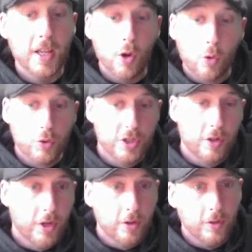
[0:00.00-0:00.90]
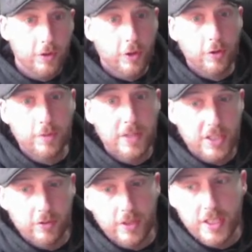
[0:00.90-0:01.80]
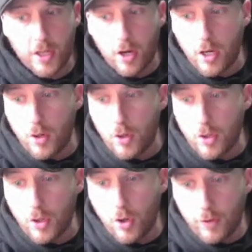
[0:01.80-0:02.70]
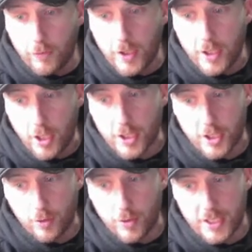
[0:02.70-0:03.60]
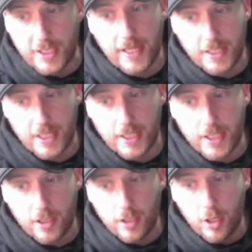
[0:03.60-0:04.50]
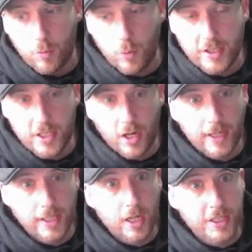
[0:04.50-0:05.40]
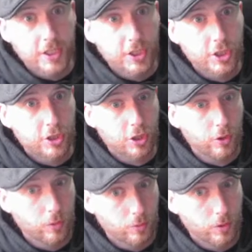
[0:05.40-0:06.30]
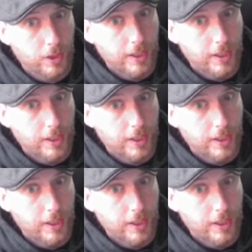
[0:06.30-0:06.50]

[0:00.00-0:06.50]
Also, though, those mysteries are often associated with Dionysus too.